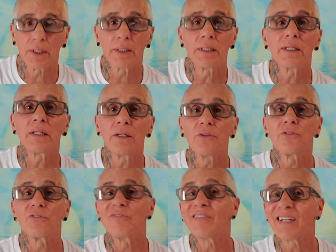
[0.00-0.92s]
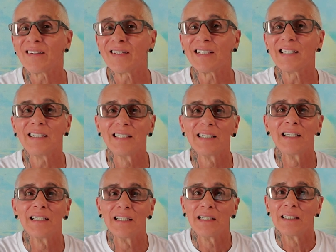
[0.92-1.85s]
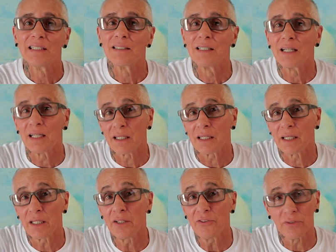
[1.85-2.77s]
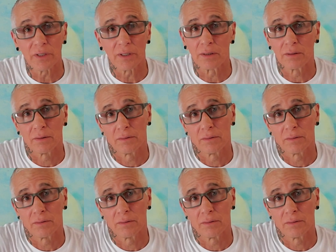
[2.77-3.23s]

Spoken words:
And it is very easy.